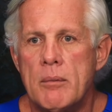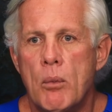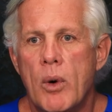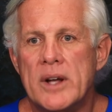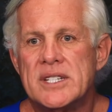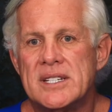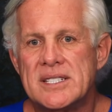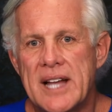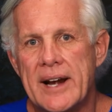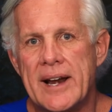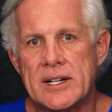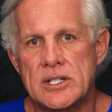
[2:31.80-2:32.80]
What's
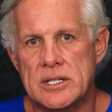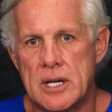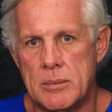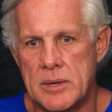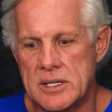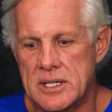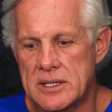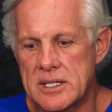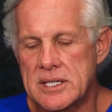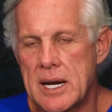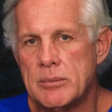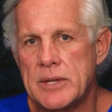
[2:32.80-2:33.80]
inside an exosome? Is it the
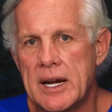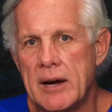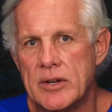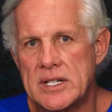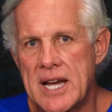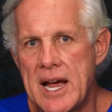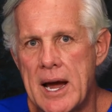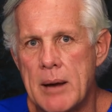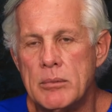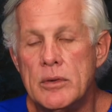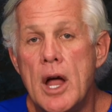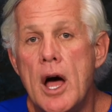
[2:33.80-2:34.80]
same thing every
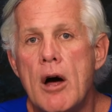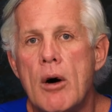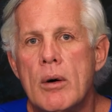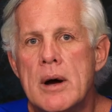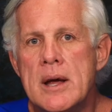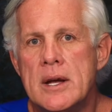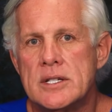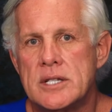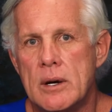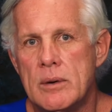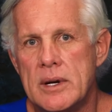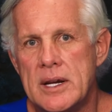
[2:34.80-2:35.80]
time? No.
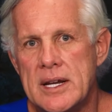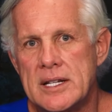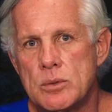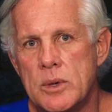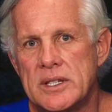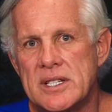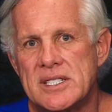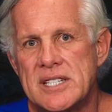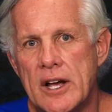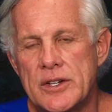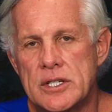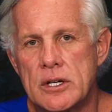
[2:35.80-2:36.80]
So it's what the
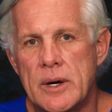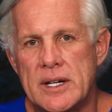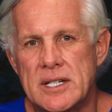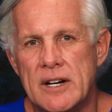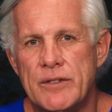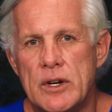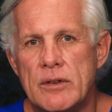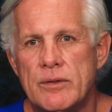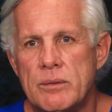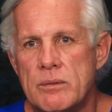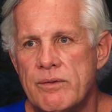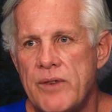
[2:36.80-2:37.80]
cell secretes. And if you've
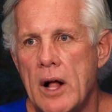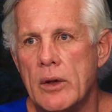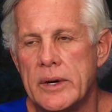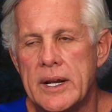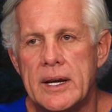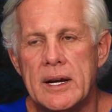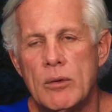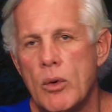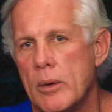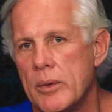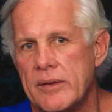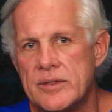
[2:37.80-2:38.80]
followed any of
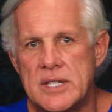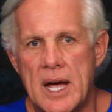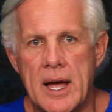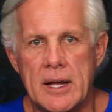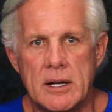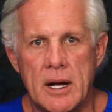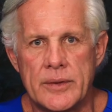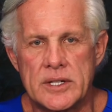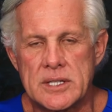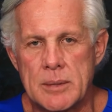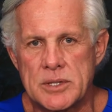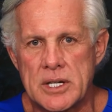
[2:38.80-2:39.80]
what we've done on the
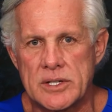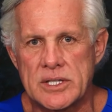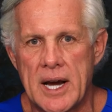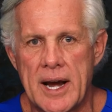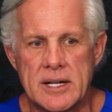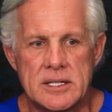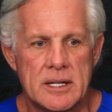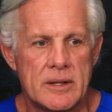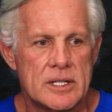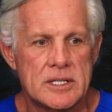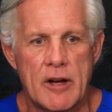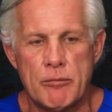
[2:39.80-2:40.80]
stem cell science, any of
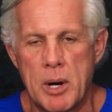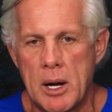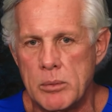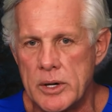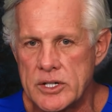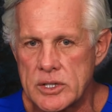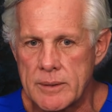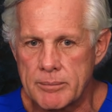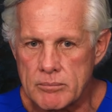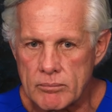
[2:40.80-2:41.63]
the stuff published,